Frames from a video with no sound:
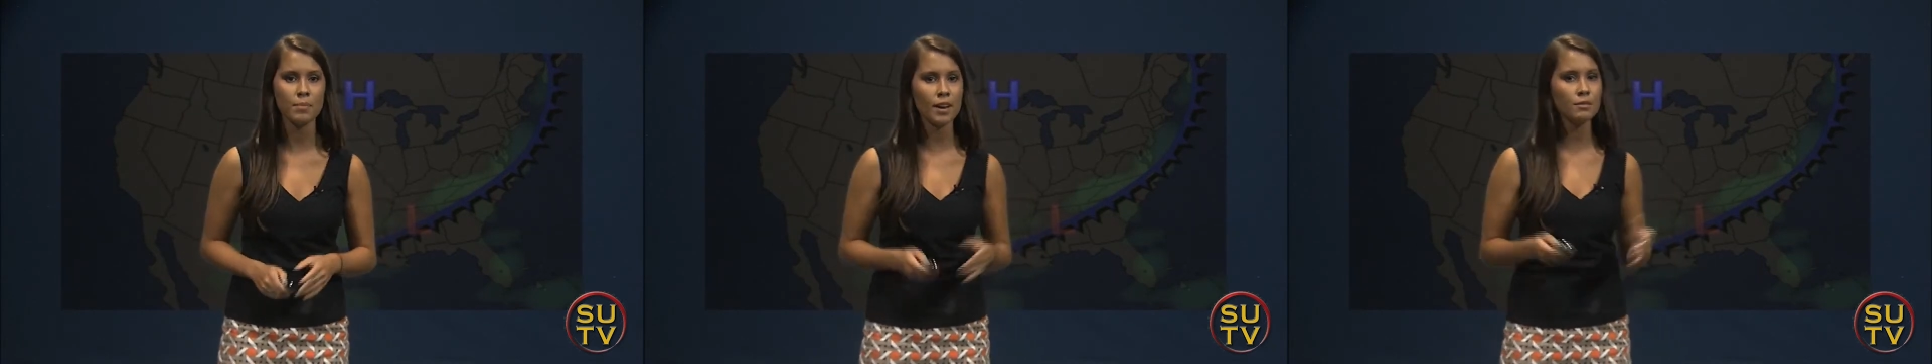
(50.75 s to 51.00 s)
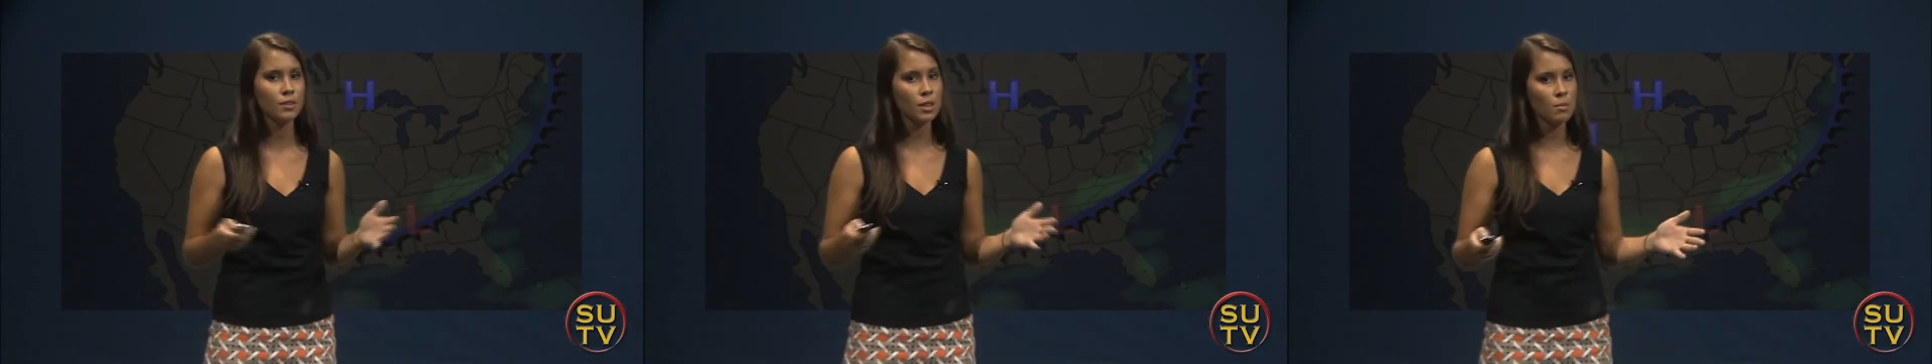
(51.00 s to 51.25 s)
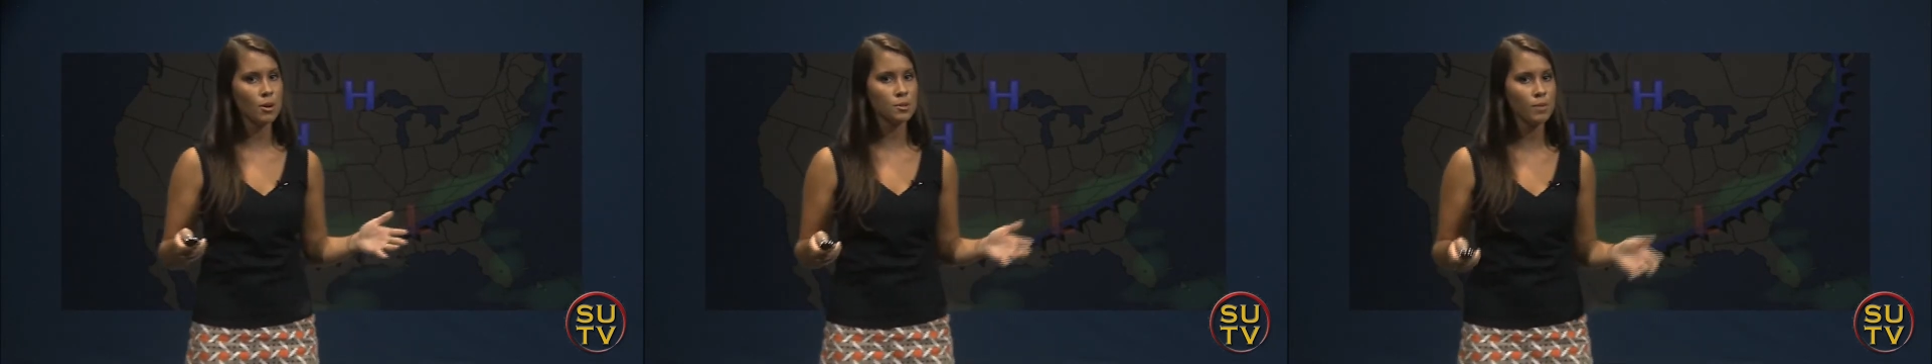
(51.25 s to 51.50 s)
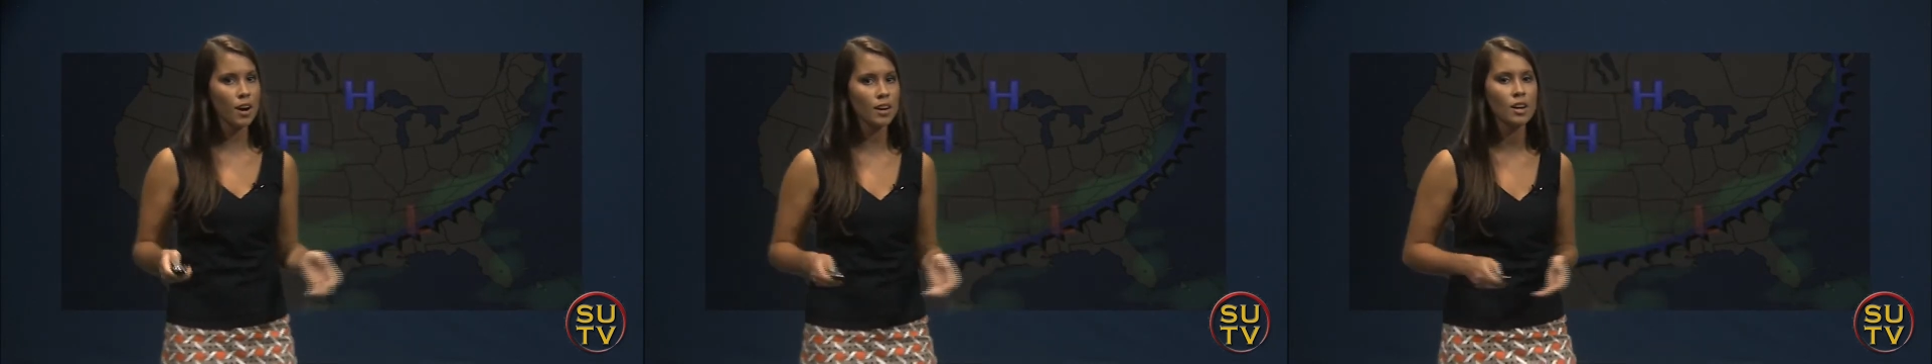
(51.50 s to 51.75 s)
but for the most
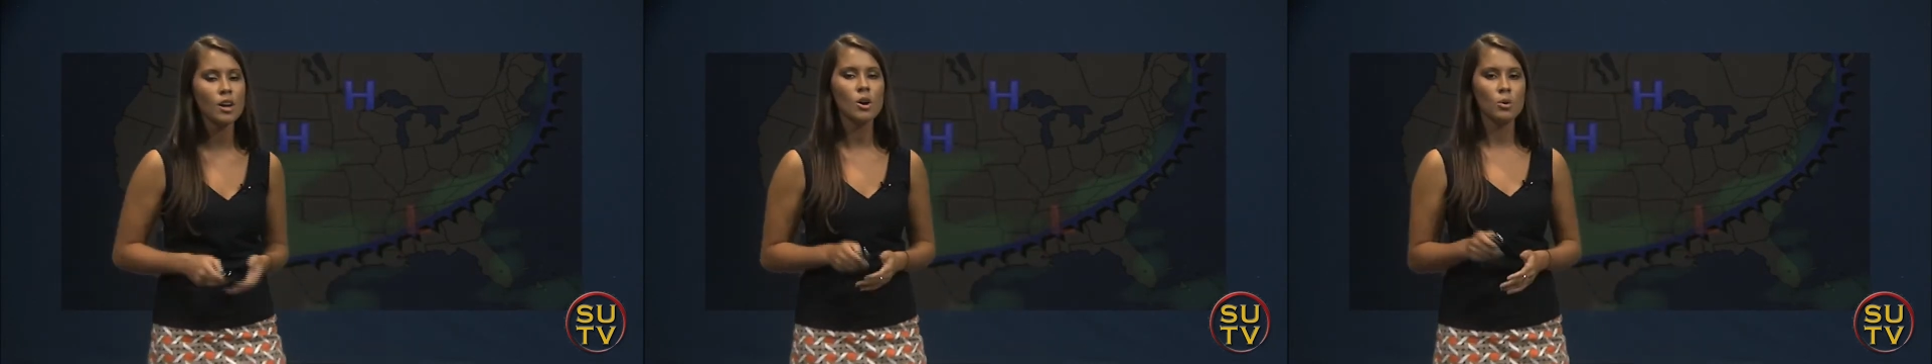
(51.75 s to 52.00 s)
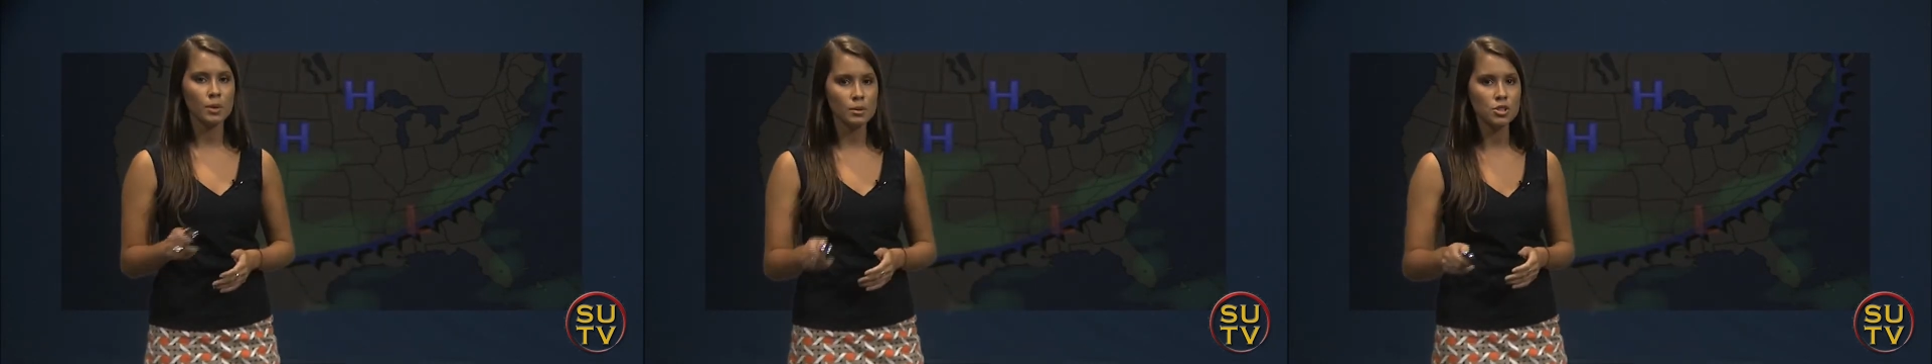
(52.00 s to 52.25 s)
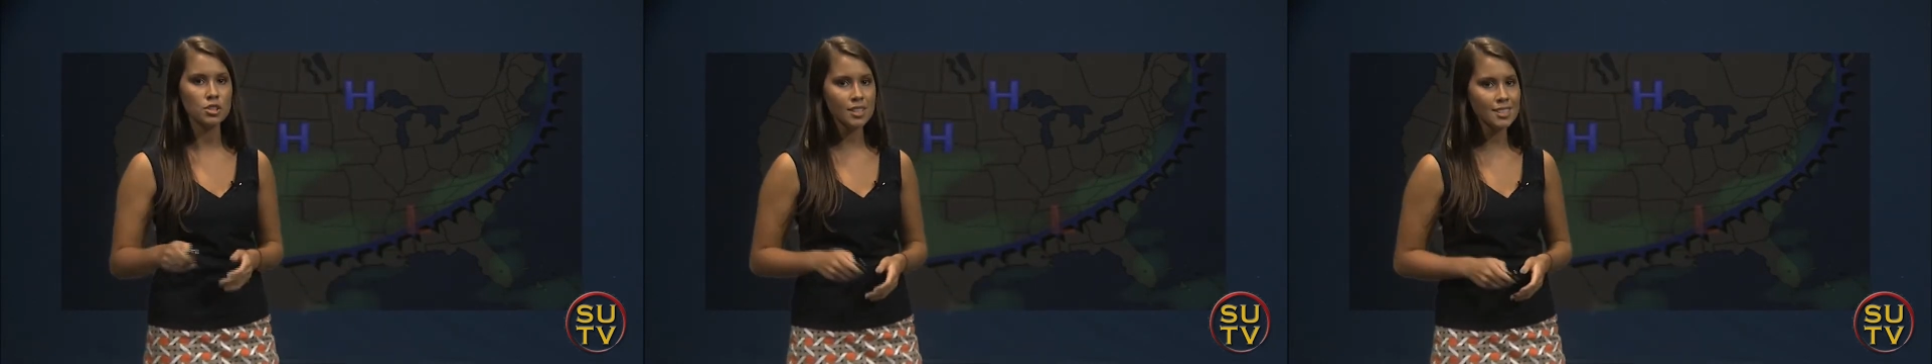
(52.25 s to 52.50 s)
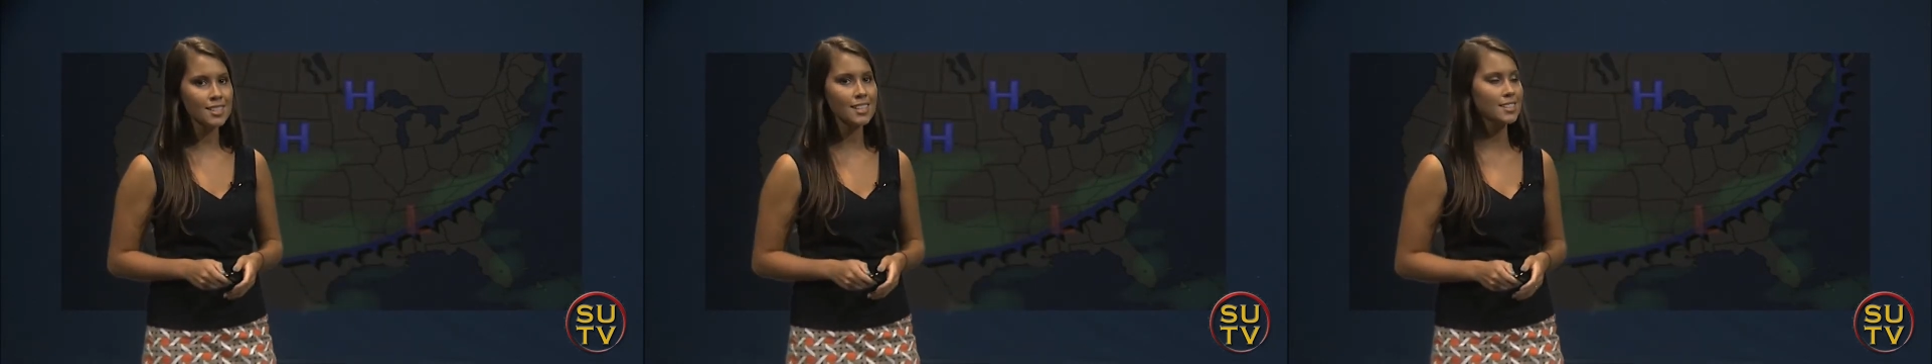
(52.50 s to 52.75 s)
part, we
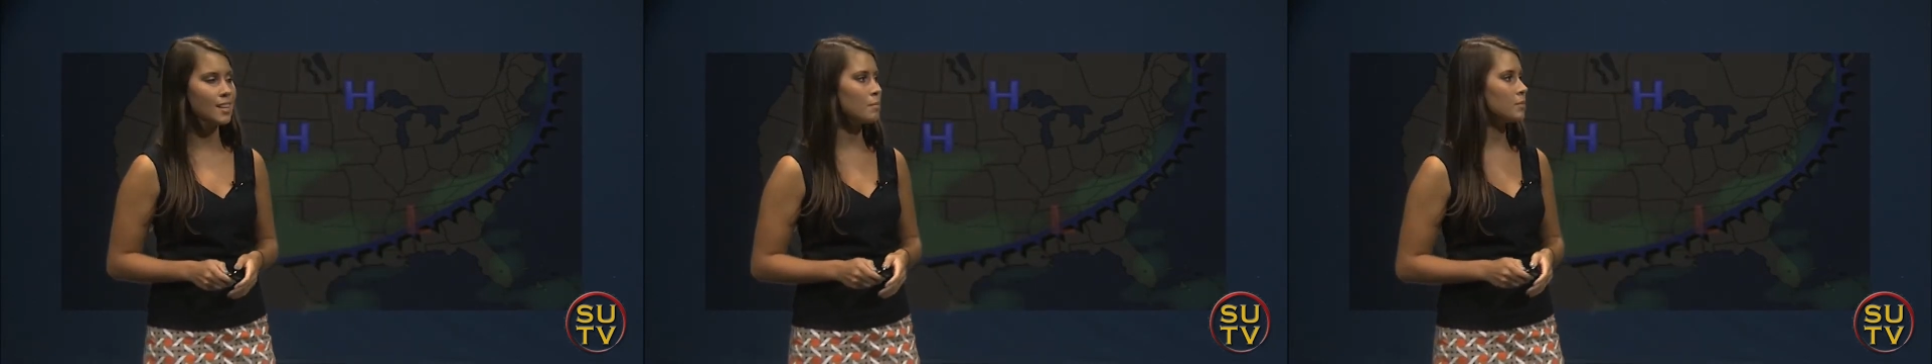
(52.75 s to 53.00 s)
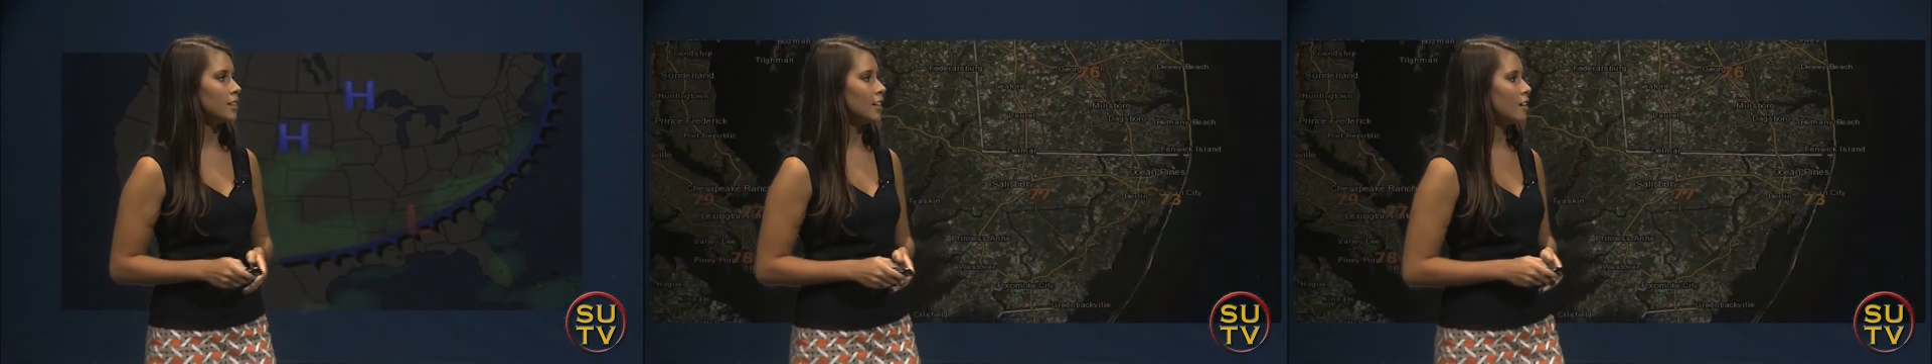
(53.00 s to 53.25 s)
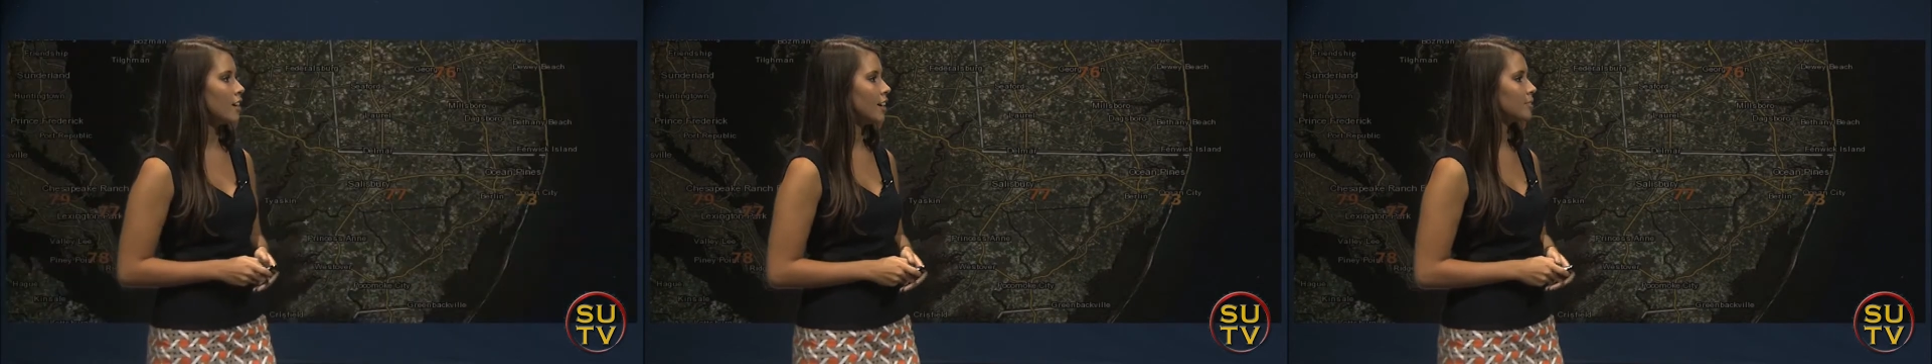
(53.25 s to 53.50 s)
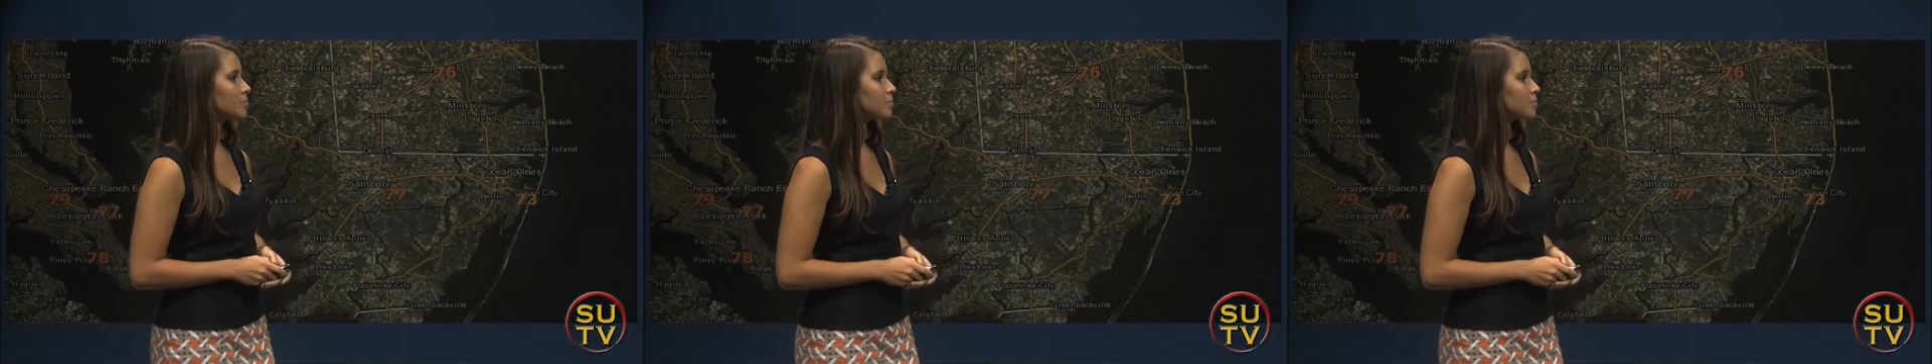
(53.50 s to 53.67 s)
should see some clearing